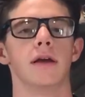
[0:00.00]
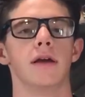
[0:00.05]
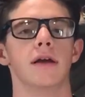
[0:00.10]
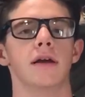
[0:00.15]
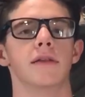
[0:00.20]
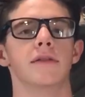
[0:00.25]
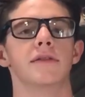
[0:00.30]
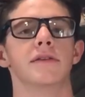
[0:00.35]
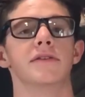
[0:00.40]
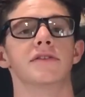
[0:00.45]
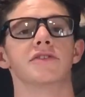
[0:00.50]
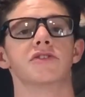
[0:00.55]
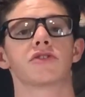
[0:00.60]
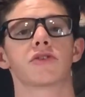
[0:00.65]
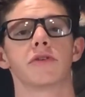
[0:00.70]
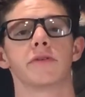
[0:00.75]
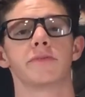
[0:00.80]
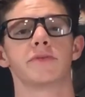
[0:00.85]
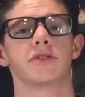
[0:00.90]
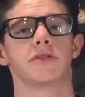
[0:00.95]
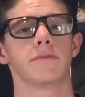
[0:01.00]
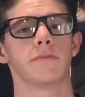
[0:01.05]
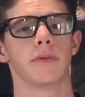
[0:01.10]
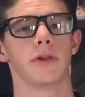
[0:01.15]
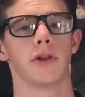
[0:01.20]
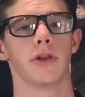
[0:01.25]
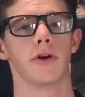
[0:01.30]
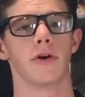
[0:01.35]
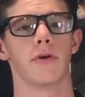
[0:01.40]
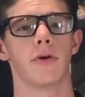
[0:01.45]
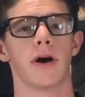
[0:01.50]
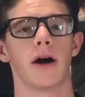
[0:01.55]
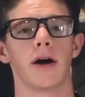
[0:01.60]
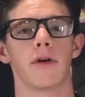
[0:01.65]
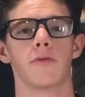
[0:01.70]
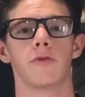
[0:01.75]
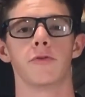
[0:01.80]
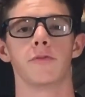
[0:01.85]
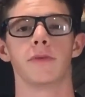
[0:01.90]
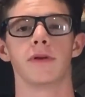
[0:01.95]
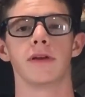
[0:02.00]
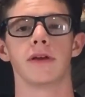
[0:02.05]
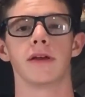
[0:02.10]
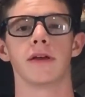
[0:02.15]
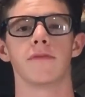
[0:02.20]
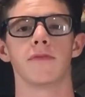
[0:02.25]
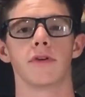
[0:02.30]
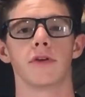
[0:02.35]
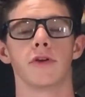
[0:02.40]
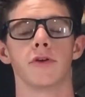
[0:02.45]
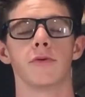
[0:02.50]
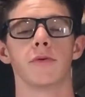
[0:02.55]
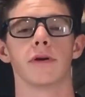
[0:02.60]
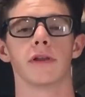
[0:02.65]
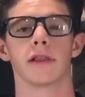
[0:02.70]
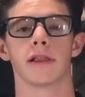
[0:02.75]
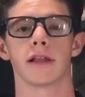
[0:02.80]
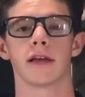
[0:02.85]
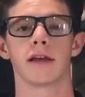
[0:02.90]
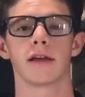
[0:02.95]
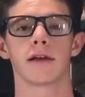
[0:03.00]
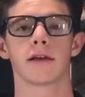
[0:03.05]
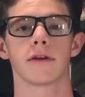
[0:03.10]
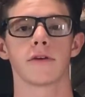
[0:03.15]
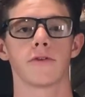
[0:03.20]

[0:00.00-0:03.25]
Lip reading: In the description below, I will be giving you a link